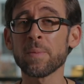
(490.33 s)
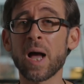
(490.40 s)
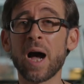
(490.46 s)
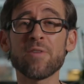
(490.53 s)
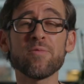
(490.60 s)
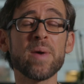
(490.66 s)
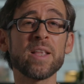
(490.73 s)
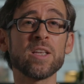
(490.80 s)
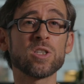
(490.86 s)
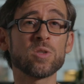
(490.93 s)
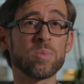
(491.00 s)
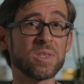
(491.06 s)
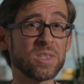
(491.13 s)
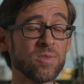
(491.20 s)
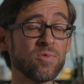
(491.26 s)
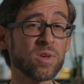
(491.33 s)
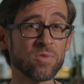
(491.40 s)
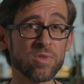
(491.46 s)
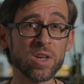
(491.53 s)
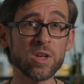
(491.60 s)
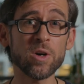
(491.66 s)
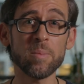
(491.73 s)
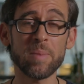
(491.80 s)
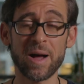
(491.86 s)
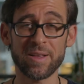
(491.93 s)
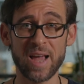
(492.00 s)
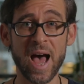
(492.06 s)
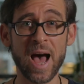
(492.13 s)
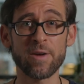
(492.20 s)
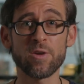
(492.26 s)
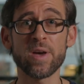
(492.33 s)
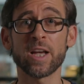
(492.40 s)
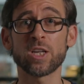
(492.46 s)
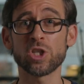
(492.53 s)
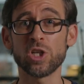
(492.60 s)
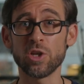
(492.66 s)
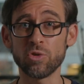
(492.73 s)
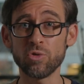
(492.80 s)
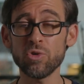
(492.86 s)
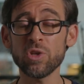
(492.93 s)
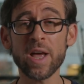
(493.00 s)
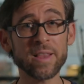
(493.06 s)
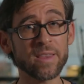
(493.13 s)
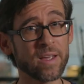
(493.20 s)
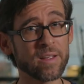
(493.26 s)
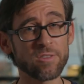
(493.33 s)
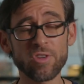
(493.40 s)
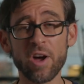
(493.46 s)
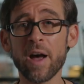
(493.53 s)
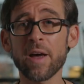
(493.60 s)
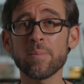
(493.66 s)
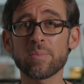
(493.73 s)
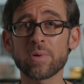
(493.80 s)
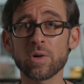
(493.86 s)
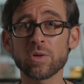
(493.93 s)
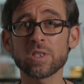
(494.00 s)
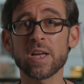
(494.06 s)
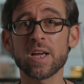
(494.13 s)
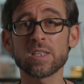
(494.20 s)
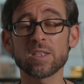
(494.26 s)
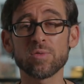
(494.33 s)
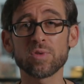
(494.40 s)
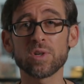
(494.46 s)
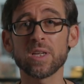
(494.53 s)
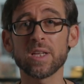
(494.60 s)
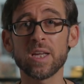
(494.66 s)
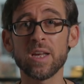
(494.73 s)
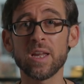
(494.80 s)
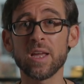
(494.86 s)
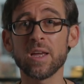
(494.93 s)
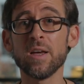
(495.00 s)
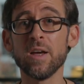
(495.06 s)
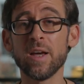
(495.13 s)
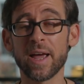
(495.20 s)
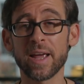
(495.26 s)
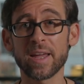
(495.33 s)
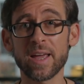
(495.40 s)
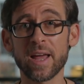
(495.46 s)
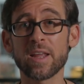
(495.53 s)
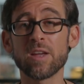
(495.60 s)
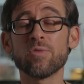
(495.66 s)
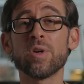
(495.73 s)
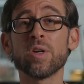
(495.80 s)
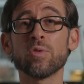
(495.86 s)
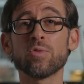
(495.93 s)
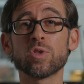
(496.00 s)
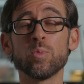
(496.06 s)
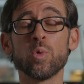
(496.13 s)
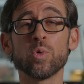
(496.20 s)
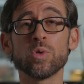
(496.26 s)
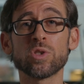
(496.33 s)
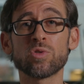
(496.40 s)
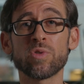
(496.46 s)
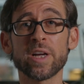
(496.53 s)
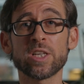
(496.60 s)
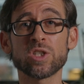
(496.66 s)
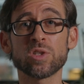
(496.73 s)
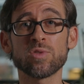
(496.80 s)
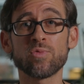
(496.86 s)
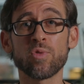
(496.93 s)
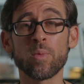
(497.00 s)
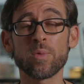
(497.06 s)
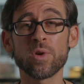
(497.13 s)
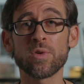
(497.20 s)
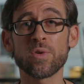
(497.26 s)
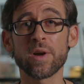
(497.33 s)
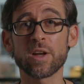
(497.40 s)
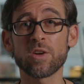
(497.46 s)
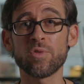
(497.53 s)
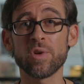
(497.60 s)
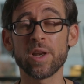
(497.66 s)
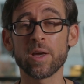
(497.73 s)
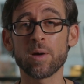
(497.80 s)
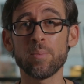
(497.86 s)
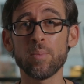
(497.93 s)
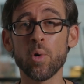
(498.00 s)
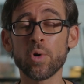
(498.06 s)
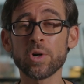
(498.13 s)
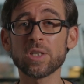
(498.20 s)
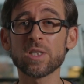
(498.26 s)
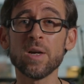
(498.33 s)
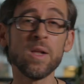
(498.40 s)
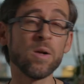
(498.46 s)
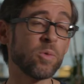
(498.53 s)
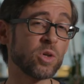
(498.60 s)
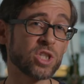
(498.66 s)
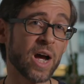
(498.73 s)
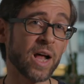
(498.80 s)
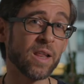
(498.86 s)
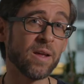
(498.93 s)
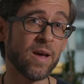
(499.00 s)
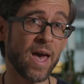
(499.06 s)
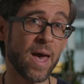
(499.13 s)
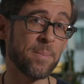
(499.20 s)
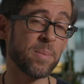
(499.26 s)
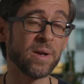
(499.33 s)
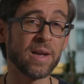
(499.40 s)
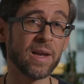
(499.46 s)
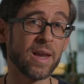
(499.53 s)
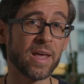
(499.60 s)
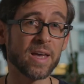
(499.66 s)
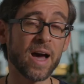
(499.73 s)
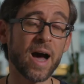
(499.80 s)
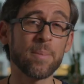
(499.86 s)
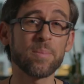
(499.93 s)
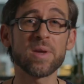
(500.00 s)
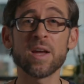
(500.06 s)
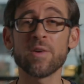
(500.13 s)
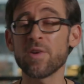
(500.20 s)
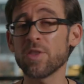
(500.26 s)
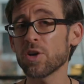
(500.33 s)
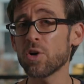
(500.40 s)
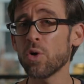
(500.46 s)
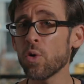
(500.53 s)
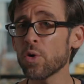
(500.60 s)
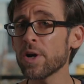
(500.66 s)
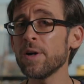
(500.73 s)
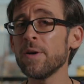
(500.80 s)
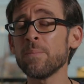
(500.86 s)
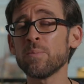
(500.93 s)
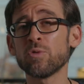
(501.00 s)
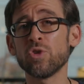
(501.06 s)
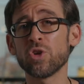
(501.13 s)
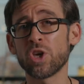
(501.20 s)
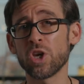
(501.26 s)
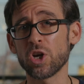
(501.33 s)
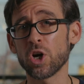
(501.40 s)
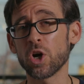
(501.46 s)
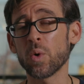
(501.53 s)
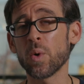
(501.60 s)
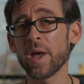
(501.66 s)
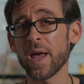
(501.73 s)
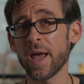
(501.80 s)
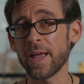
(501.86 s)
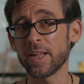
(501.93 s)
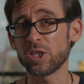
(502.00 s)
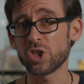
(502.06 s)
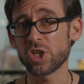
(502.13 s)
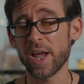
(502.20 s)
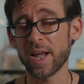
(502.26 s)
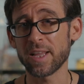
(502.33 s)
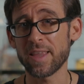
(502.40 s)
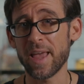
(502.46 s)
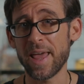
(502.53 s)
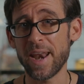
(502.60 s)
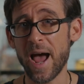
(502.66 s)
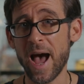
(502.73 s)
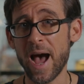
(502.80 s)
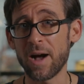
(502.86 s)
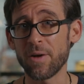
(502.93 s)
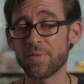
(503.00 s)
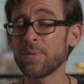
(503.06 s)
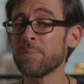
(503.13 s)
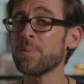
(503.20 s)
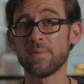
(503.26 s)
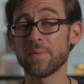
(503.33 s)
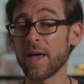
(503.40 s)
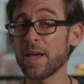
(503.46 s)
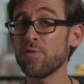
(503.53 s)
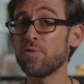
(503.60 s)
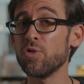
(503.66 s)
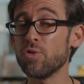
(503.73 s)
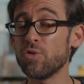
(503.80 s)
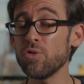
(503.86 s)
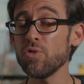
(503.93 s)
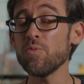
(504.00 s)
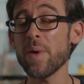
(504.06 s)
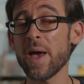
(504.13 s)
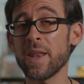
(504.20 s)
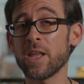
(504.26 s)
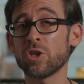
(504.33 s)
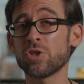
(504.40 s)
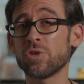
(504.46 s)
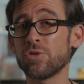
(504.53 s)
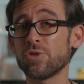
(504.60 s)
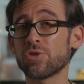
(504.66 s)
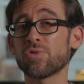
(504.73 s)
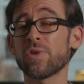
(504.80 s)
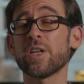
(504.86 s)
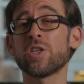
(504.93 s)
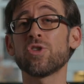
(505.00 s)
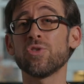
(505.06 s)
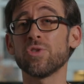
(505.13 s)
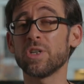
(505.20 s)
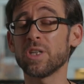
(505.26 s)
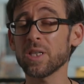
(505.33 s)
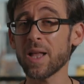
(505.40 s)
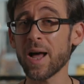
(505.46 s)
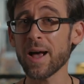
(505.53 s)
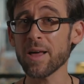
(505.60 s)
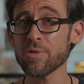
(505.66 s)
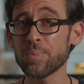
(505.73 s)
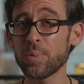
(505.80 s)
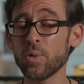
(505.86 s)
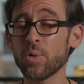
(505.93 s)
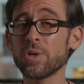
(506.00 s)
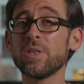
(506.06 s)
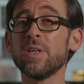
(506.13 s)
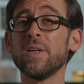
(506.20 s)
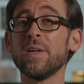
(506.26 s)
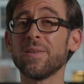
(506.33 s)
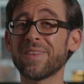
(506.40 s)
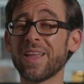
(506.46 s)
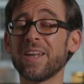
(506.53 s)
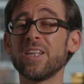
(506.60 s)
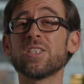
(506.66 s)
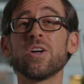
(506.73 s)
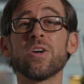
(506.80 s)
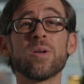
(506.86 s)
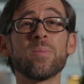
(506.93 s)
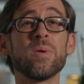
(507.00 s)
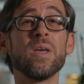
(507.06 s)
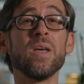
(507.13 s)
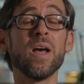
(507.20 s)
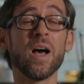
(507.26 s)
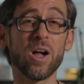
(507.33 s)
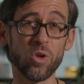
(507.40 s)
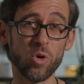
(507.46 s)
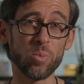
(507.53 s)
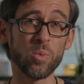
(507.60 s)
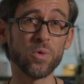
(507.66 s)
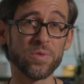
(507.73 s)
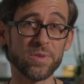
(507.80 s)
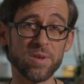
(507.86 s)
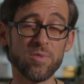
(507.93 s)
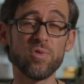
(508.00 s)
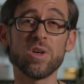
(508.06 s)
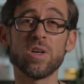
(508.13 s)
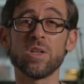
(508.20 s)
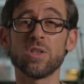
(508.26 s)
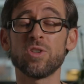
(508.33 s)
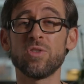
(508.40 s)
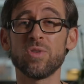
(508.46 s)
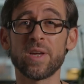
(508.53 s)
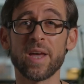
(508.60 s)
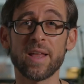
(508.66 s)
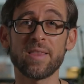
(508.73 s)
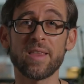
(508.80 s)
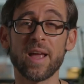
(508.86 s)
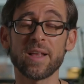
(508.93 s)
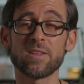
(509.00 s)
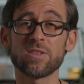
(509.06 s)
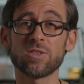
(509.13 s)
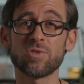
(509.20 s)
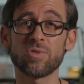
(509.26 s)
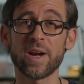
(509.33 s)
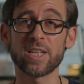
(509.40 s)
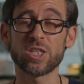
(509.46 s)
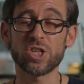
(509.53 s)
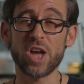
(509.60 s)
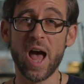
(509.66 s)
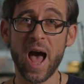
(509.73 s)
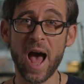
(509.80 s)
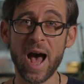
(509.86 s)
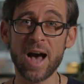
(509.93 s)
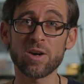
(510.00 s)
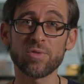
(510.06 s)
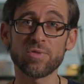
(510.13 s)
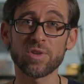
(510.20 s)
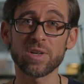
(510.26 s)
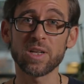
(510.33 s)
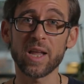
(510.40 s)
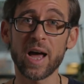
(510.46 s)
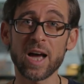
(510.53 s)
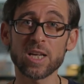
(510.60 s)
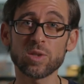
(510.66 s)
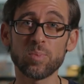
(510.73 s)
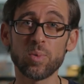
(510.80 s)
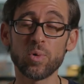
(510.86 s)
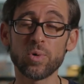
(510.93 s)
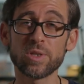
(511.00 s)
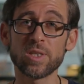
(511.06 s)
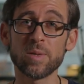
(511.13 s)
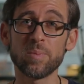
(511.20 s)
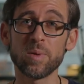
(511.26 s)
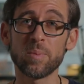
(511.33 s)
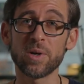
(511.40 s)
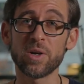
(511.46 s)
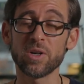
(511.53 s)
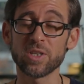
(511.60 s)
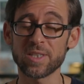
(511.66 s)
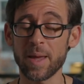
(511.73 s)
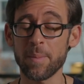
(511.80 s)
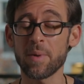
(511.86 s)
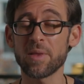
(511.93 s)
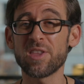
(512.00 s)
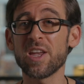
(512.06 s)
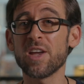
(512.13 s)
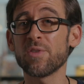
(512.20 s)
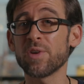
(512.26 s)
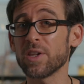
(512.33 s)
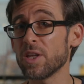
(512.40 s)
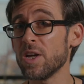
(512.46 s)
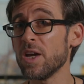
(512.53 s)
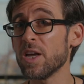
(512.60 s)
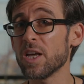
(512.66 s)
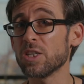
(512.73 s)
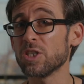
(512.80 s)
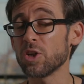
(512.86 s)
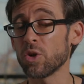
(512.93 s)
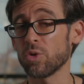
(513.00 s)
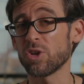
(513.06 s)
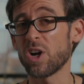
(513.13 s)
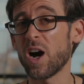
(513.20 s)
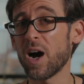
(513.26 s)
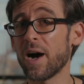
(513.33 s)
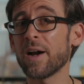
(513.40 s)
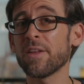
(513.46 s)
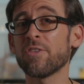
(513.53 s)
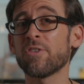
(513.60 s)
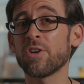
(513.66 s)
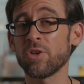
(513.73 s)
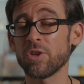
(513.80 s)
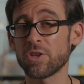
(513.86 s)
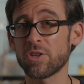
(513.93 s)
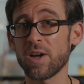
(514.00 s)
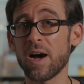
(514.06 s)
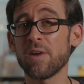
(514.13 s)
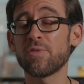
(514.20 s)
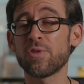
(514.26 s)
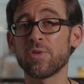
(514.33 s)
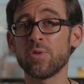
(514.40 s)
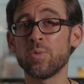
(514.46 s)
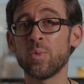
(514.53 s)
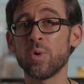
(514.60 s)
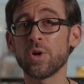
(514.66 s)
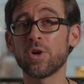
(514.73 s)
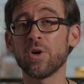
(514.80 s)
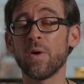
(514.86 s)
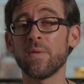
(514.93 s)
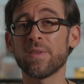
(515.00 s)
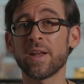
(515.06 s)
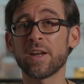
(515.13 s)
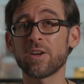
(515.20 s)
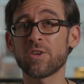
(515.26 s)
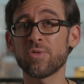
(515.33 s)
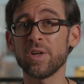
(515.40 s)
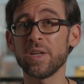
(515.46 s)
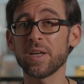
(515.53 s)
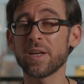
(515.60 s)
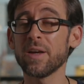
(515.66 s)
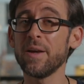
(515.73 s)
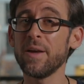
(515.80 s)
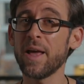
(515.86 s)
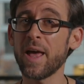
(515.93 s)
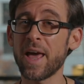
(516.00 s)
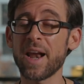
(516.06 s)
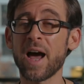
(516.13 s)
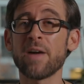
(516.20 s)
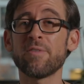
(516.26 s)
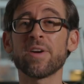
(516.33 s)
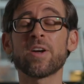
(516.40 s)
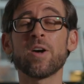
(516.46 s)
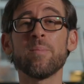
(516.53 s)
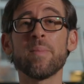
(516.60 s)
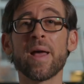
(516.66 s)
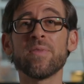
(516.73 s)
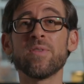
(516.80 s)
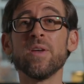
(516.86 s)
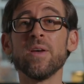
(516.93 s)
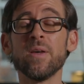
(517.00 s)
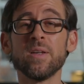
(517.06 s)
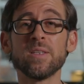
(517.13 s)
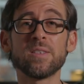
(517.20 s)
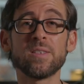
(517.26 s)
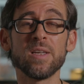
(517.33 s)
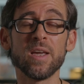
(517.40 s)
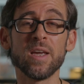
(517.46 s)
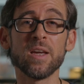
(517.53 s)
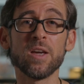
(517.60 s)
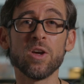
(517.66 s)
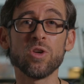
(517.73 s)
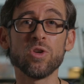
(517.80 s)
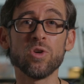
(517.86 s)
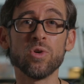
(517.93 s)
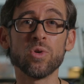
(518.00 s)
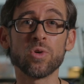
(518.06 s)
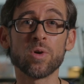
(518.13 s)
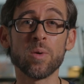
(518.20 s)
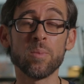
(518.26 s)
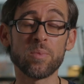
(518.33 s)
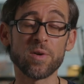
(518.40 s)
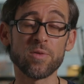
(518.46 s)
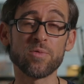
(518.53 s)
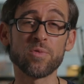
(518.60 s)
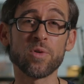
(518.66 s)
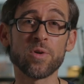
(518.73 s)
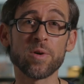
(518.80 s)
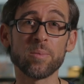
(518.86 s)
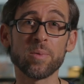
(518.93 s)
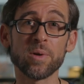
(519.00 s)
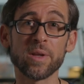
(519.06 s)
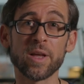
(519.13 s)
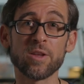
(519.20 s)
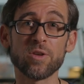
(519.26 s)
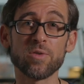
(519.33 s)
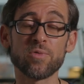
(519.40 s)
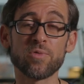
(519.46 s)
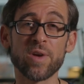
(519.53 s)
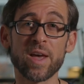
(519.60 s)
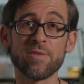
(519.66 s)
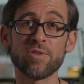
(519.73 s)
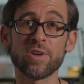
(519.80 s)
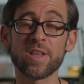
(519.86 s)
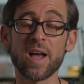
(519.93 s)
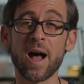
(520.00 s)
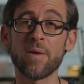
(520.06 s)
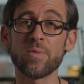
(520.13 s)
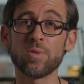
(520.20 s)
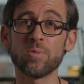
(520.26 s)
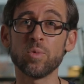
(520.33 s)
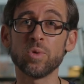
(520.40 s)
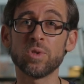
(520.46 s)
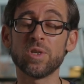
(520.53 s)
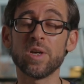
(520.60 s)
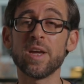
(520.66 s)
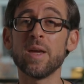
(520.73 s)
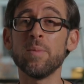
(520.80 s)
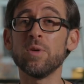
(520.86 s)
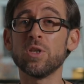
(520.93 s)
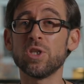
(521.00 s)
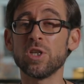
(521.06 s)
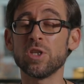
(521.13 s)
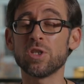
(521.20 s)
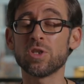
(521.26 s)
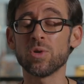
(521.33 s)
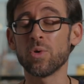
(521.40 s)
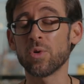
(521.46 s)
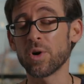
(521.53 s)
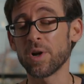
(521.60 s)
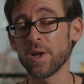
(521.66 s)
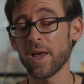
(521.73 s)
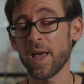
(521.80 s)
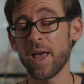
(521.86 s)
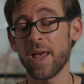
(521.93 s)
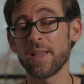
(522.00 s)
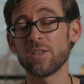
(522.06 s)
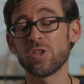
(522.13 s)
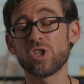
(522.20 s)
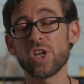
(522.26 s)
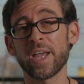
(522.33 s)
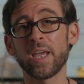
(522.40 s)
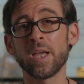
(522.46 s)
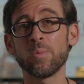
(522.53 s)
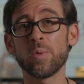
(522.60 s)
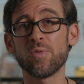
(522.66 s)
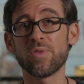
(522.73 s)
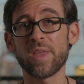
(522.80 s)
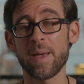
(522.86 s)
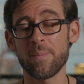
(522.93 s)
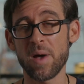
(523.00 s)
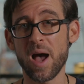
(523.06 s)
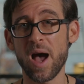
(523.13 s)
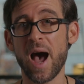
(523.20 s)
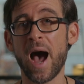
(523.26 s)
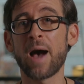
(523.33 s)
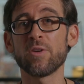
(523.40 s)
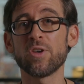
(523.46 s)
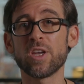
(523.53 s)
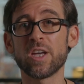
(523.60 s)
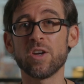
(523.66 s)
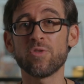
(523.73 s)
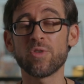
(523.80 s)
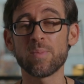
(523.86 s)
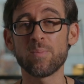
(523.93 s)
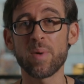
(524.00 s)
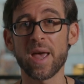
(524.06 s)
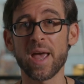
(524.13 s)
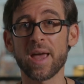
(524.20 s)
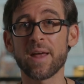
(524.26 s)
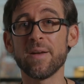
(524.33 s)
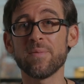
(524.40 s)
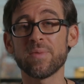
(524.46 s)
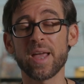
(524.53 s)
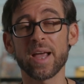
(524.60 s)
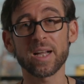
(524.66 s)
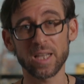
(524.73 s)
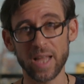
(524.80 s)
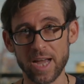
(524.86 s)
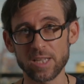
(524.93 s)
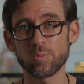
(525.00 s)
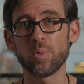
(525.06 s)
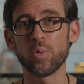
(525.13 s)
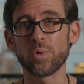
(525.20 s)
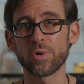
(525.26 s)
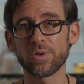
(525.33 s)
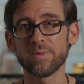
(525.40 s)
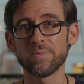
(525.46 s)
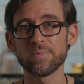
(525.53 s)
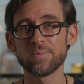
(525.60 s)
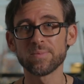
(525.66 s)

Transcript: I've made a specific video about how you actually do that, the entire process of cleaning and getting rid of small scratches from your acrylic port, which I'll happily link up here in the corner so you can go and check that out. Now if you do manage to scratch your glass port, that is going to be a lot more difficult to get that scratch out of the glass port, simply because that material is a lot harder, a lot tougher to work on than acrylic, and I recommend seeing your preferable and your favorite underwater imaging store and checking with them how you can repair that glass port.